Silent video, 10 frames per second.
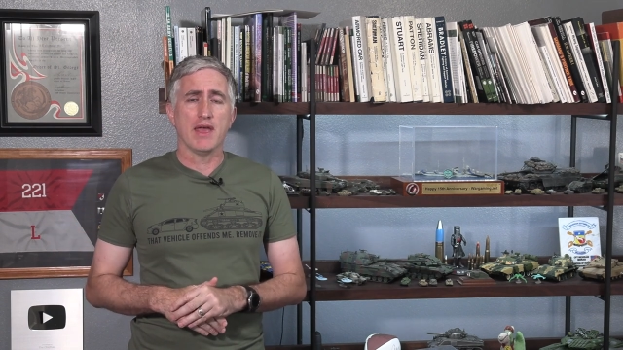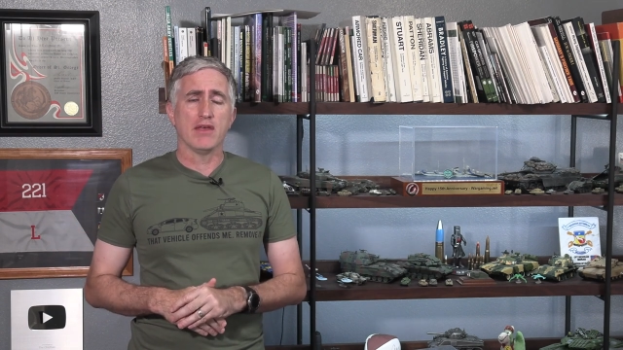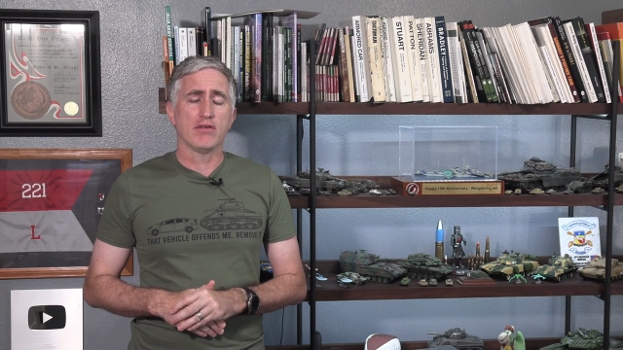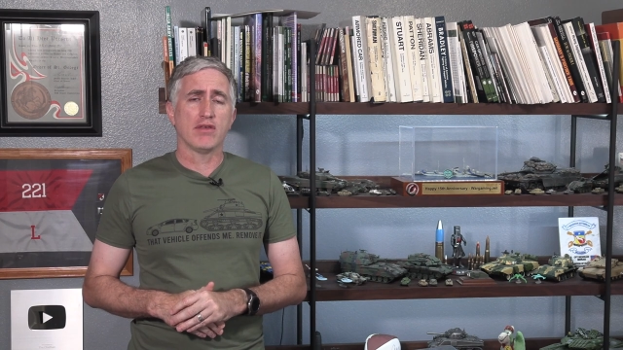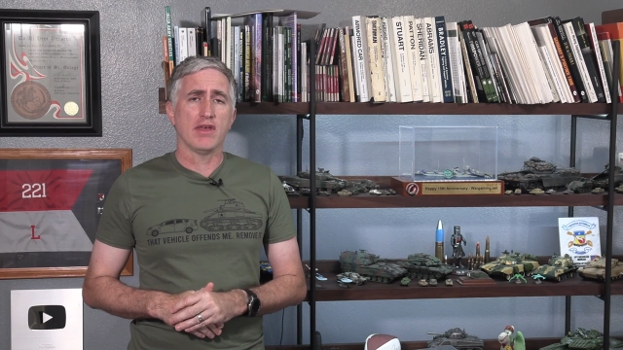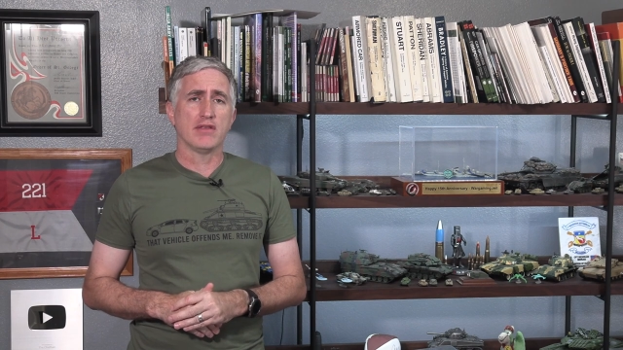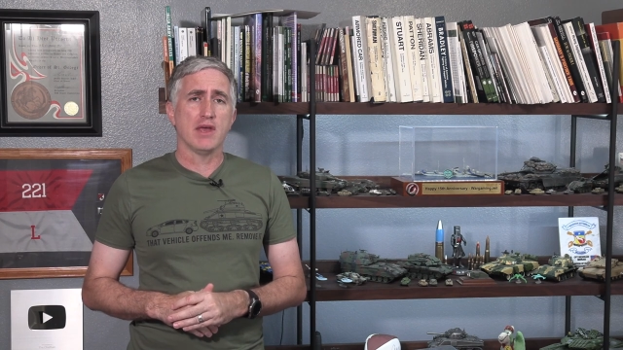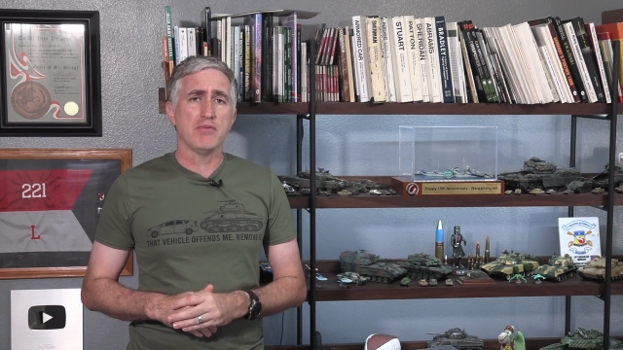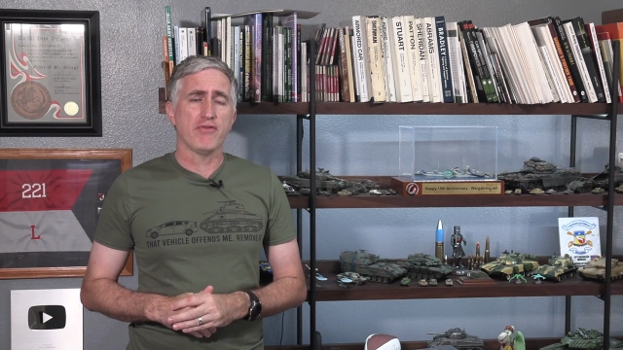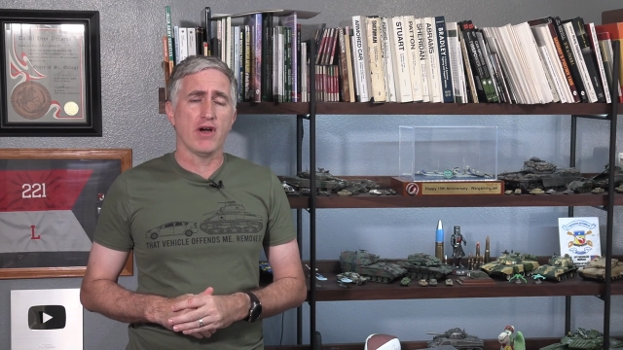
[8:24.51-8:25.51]
is
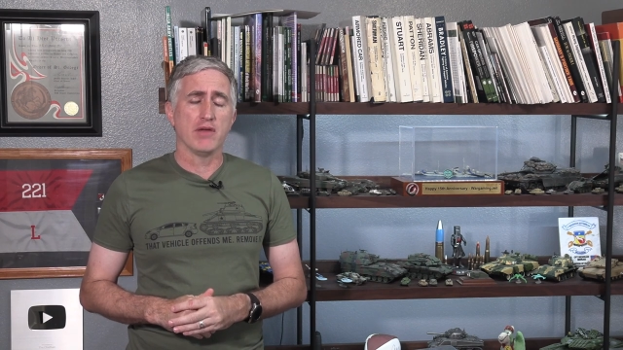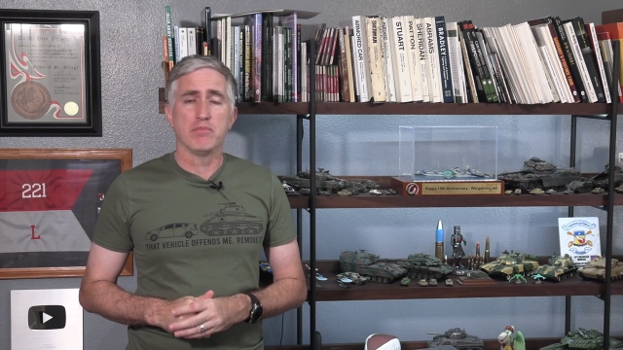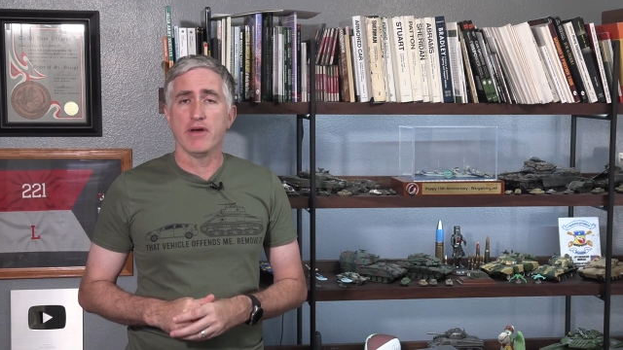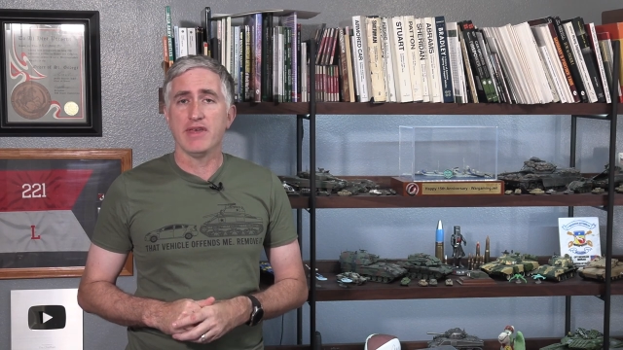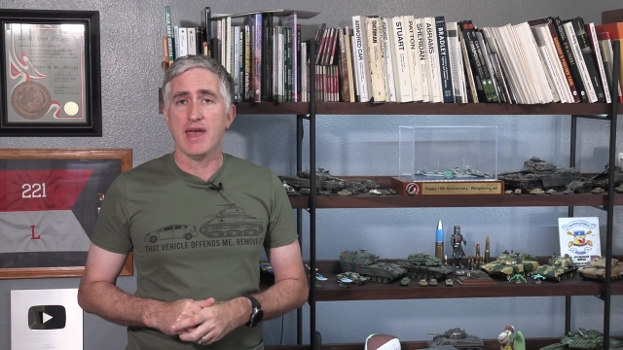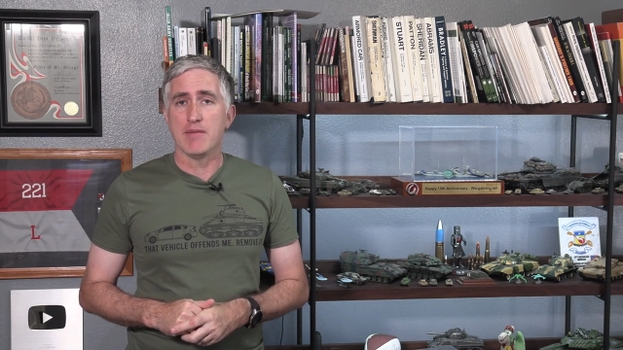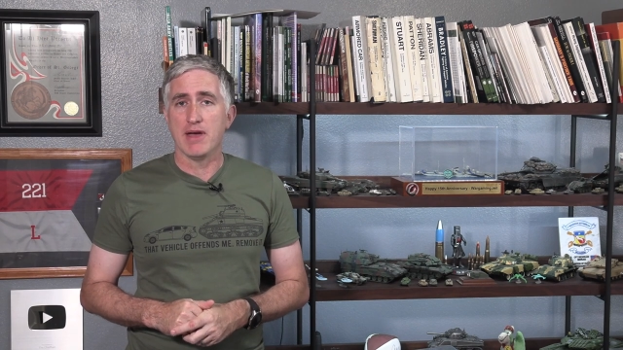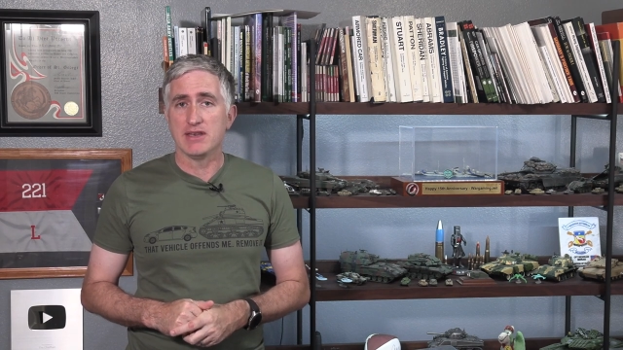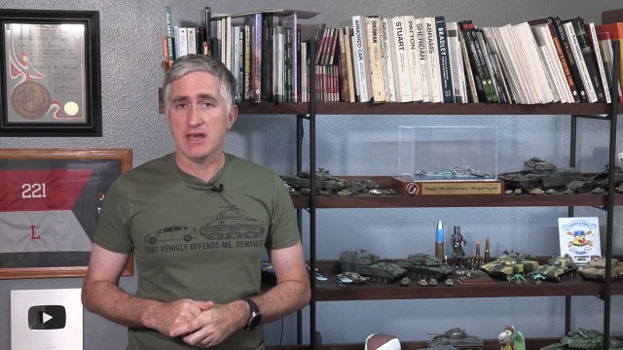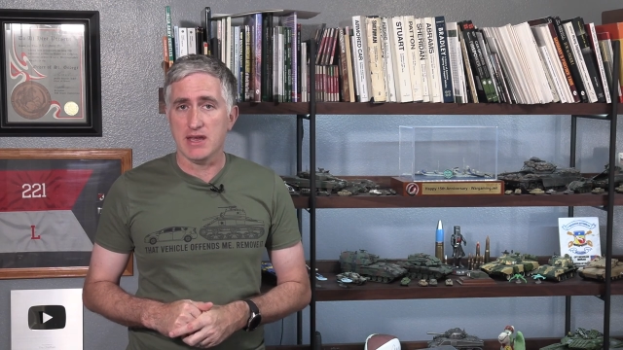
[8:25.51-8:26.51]
typified by the
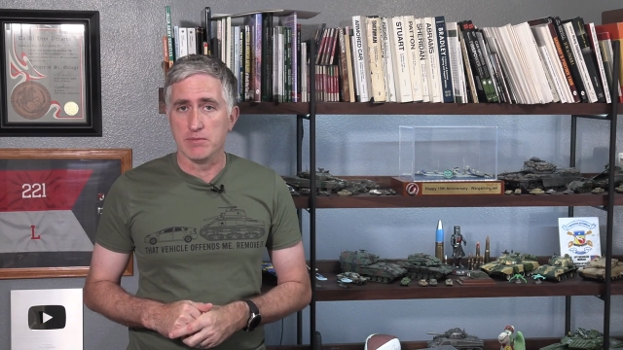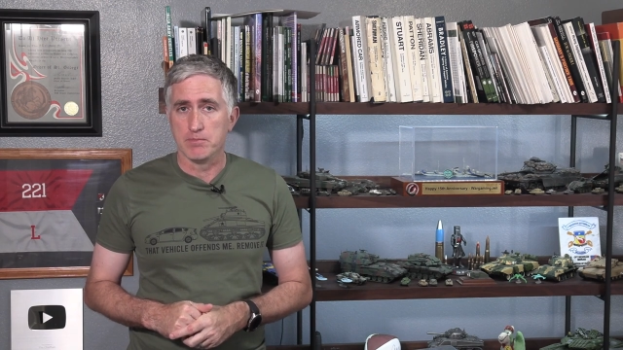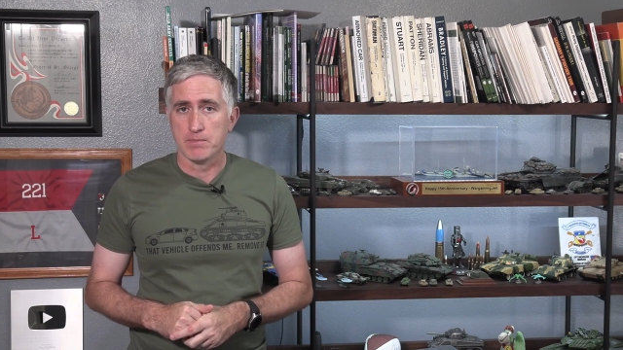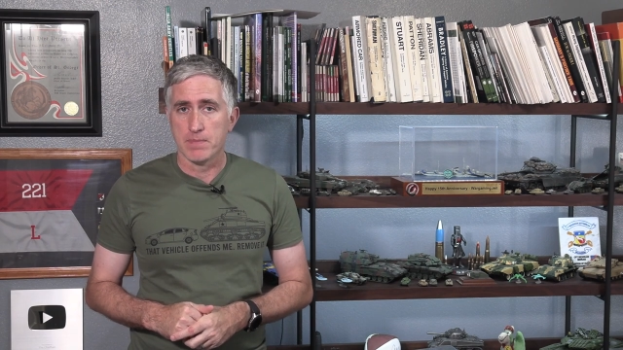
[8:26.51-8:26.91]
M18